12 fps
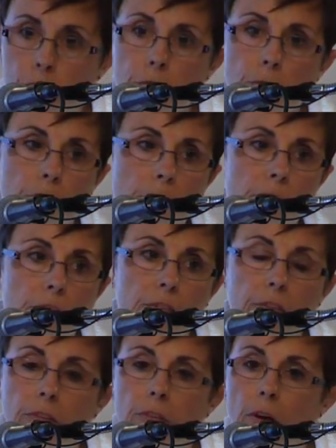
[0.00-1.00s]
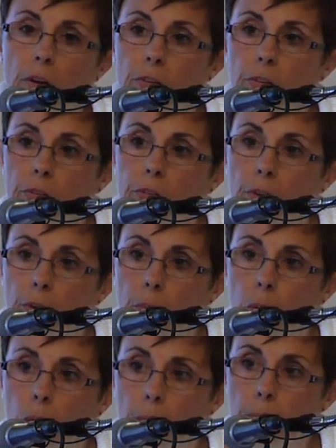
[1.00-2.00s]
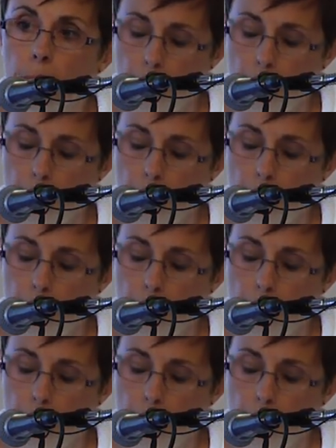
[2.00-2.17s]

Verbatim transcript: to know that this is unsustainable.